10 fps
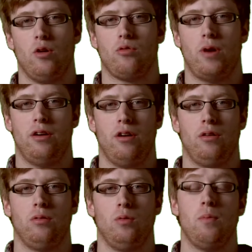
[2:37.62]
was
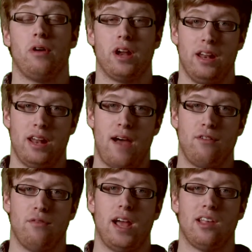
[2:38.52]
rendered, we bring it into
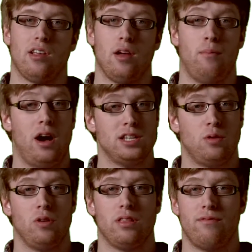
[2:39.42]
After Effects and composite
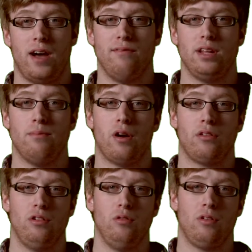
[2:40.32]
it with the 5D Mark
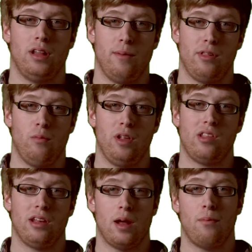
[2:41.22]
II clips that we'd
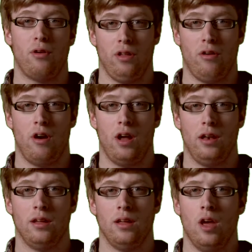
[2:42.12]
synced up earlier on.
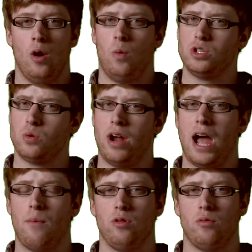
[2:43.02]
Once we were
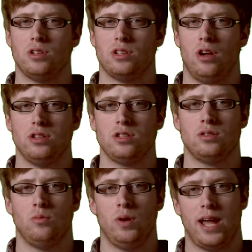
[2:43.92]
happy with the
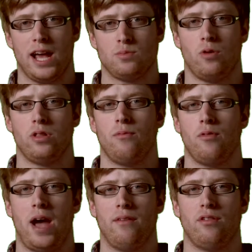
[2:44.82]
results, we'd export them
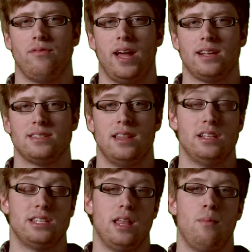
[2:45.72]
from After Effects and
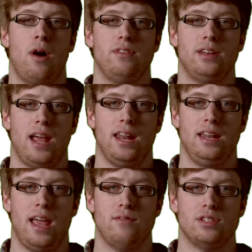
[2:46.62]
then send them off to Danny
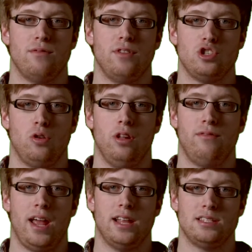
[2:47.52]
Davis of Visual
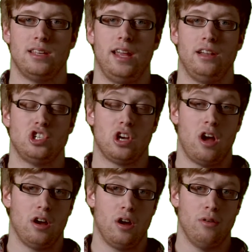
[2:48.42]
Advance in
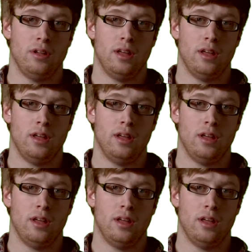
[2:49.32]
Chicago.